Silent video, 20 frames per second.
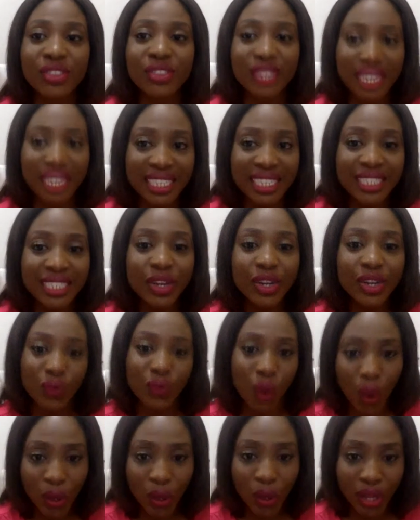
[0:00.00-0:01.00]
3rd of
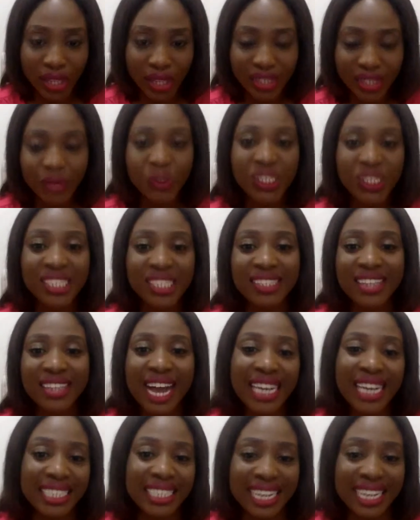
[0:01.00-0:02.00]
August, which is
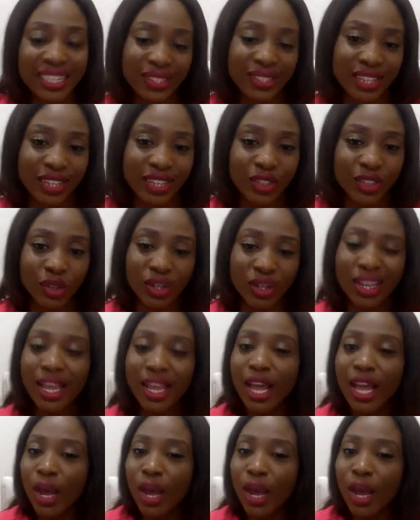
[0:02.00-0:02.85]
our next session.